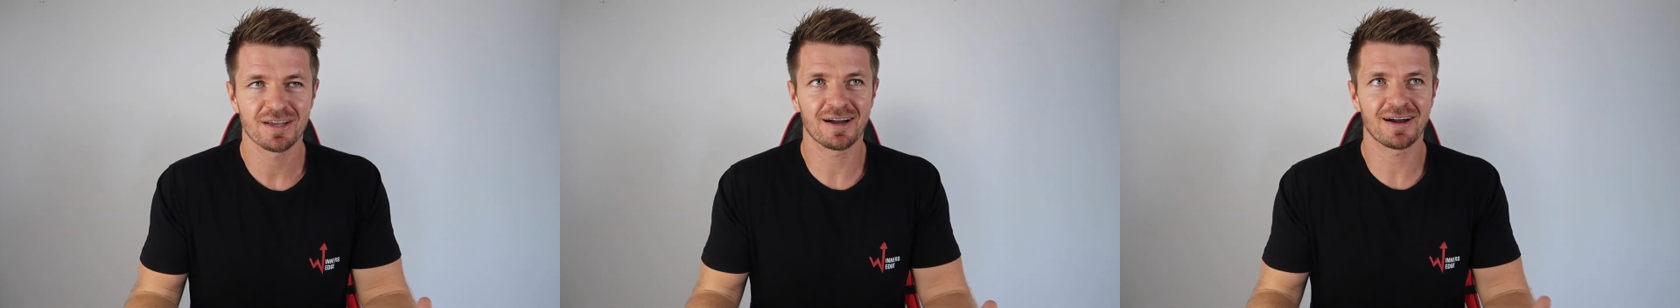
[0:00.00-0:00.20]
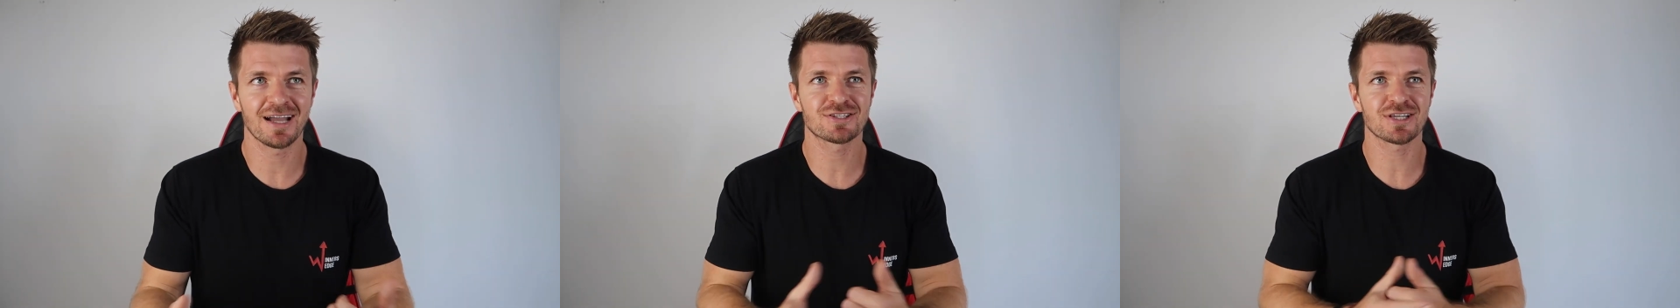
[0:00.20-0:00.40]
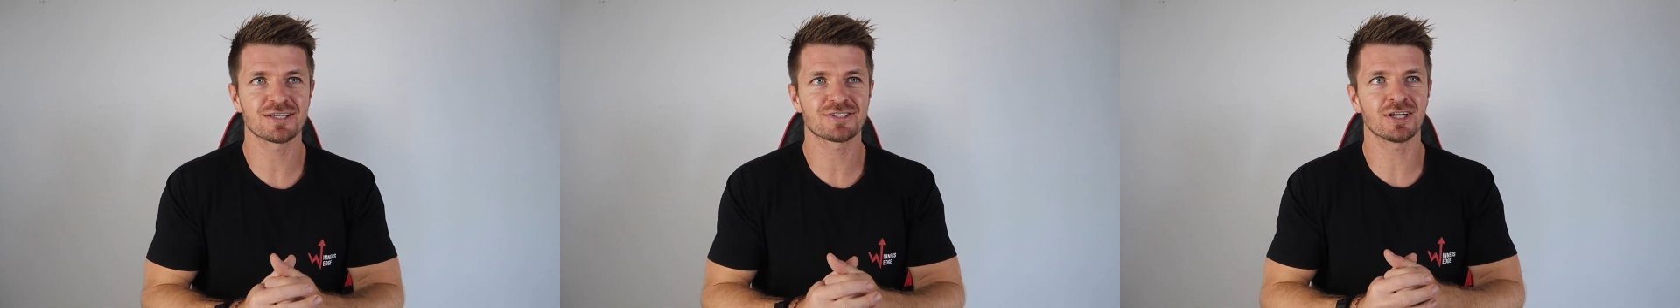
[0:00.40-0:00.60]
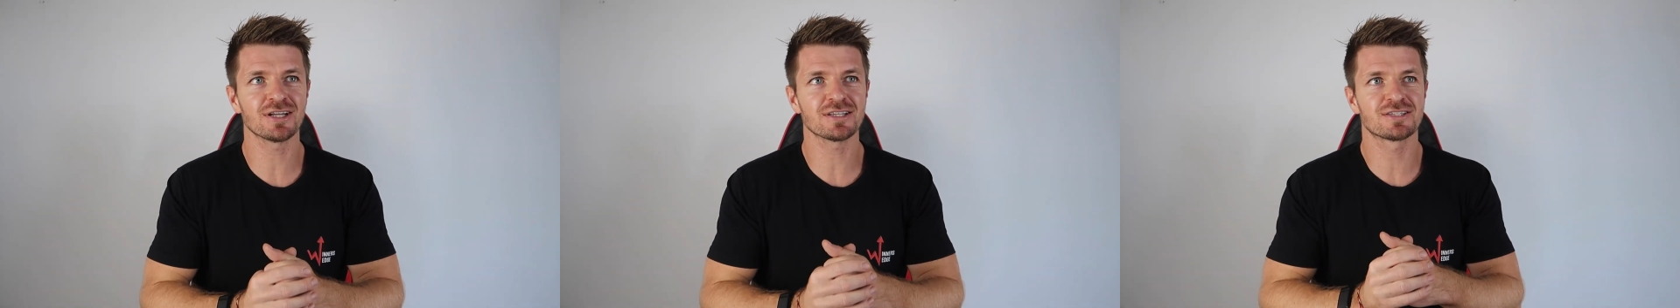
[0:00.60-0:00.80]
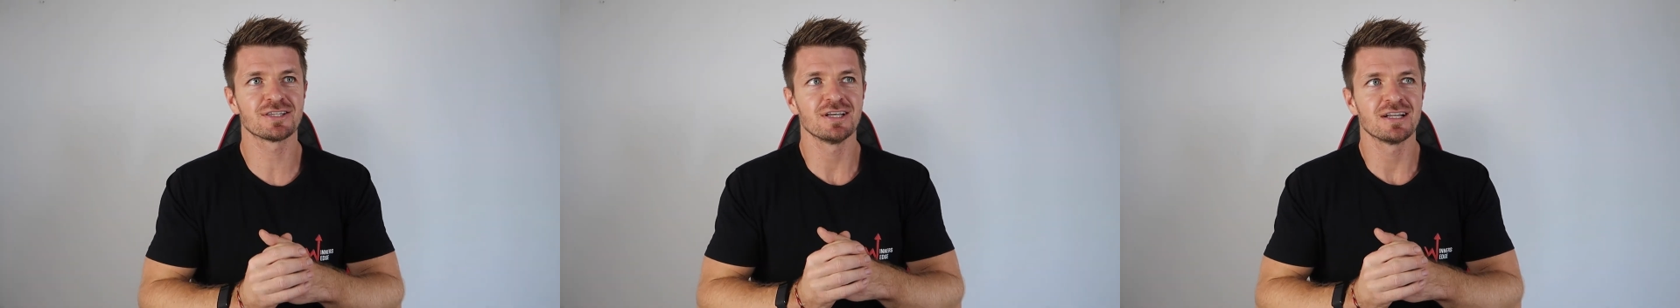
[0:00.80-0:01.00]
All right, so I
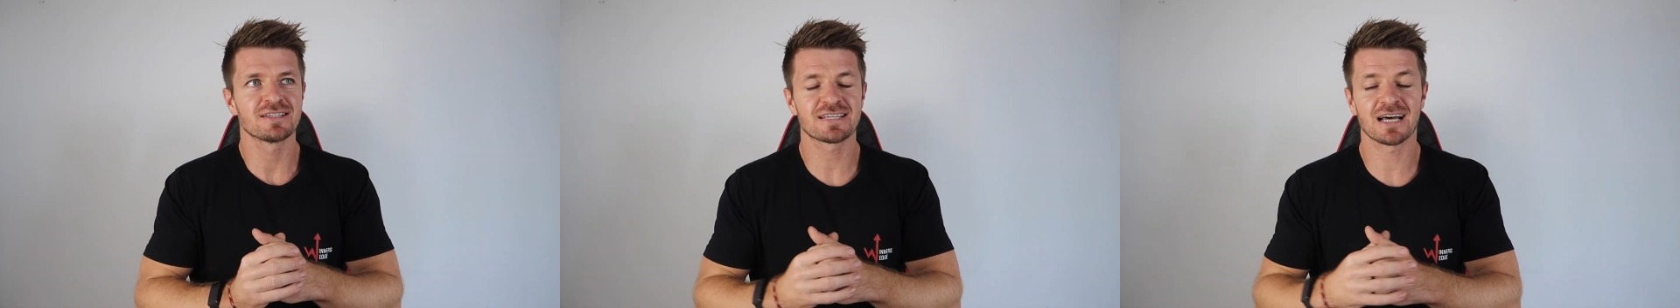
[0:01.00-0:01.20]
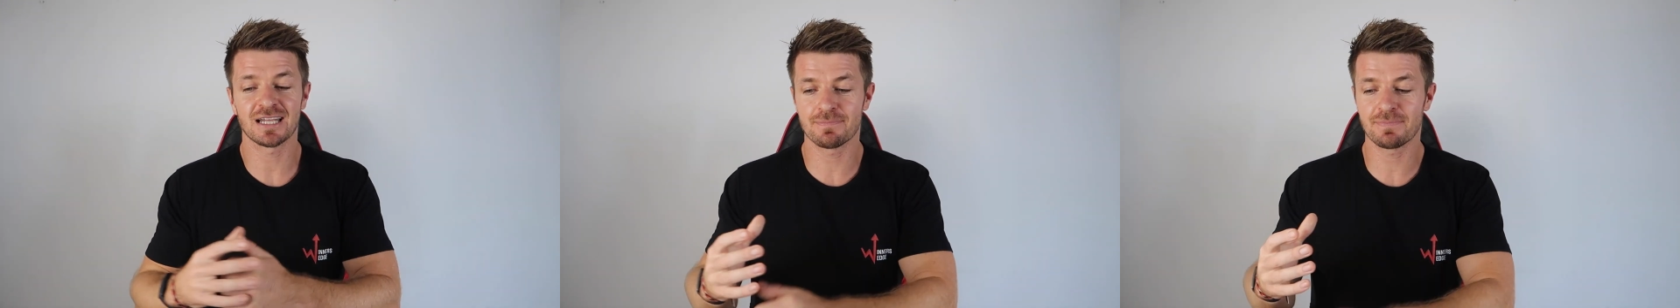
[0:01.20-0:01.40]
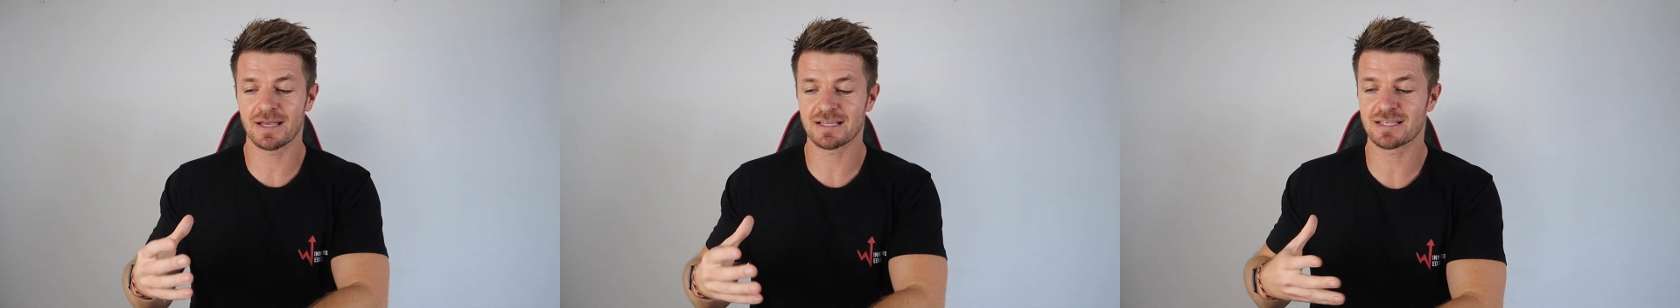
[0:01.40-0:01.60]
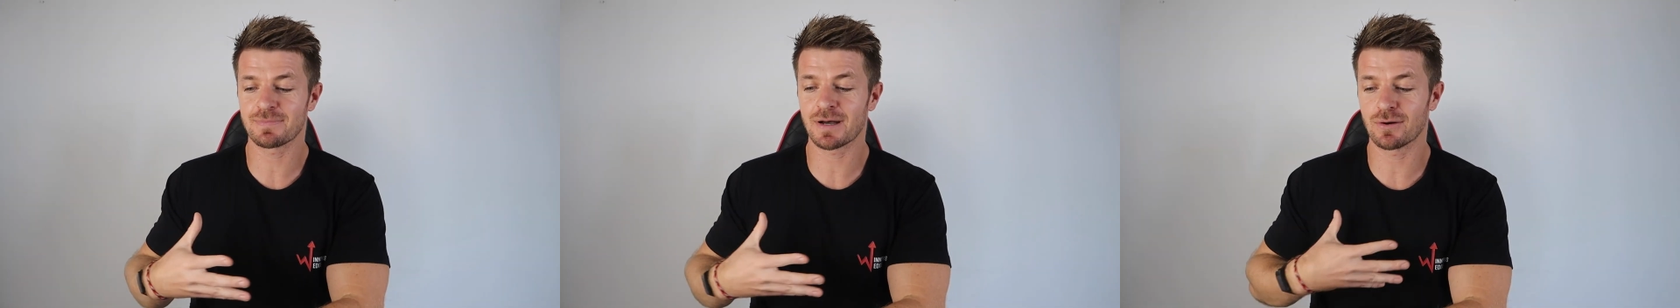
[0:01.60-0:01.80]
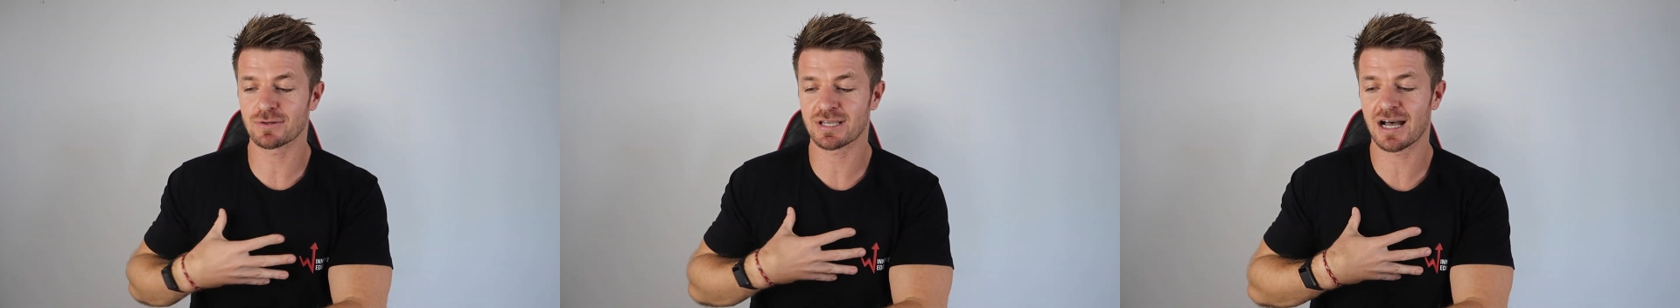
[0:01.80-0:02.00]
started telling them basically
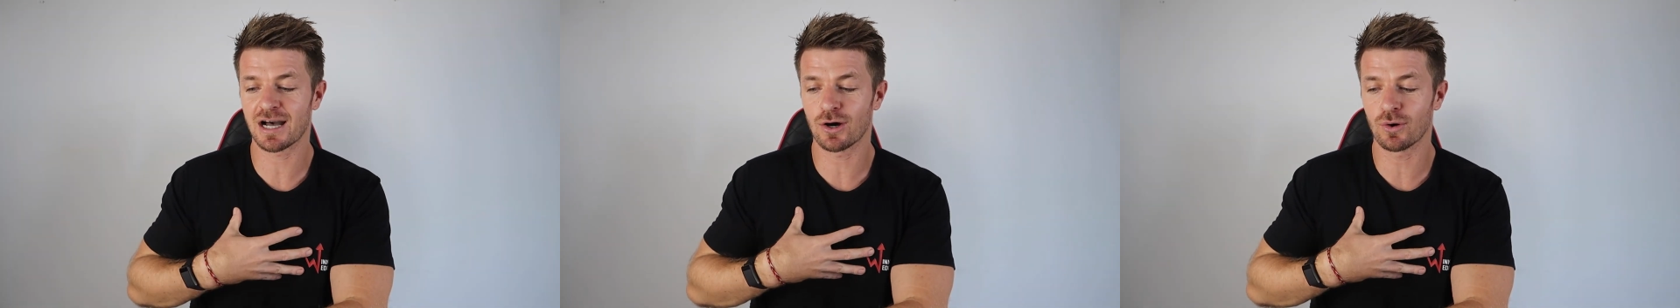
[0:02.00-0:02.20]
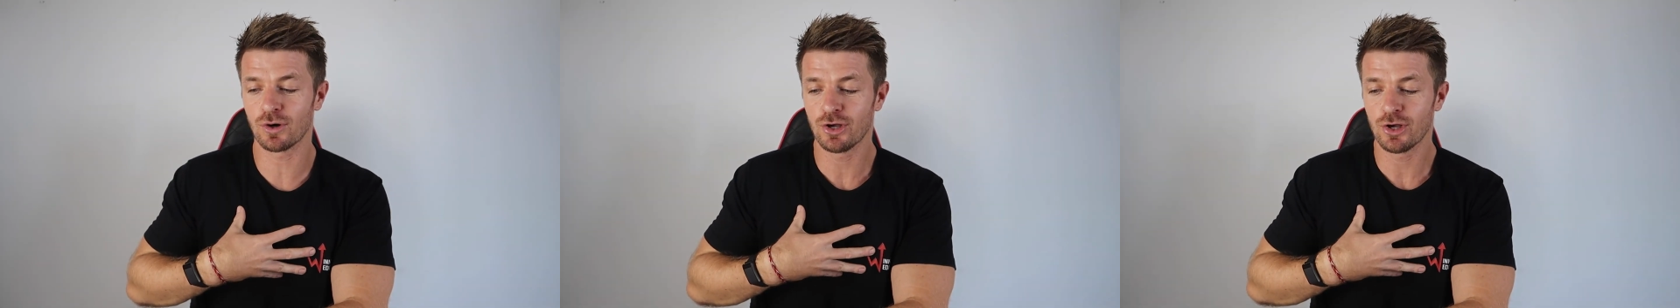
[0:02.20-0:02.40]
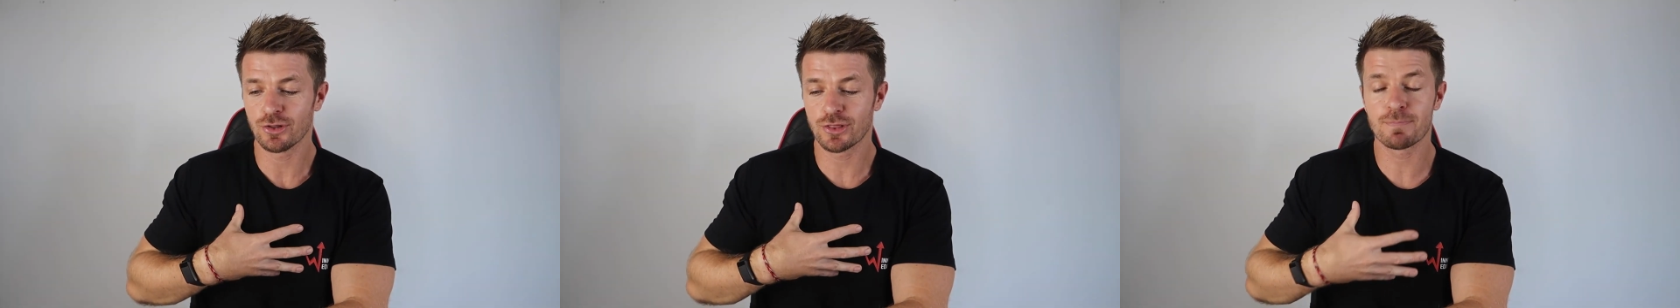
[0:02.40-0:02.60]
about how